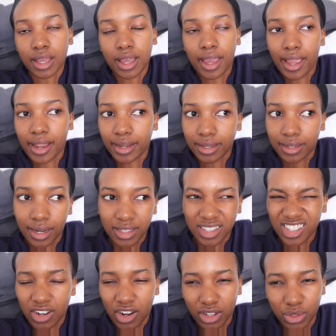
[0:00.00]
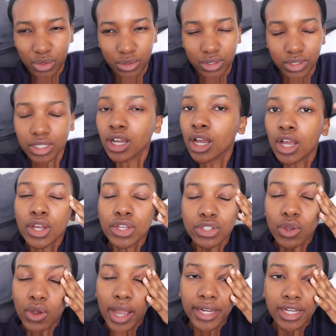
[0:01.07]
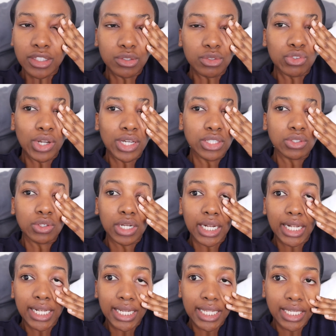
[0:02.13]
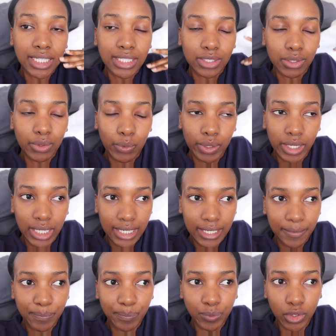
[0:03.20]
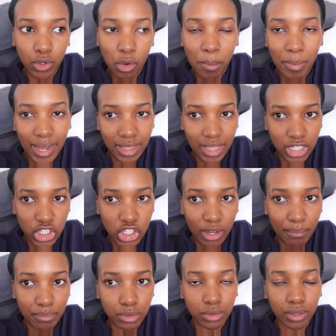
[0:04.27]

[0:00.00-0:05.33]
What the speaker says: and that's not good. So I need to run to Clicks quickly, go buy that shampoo.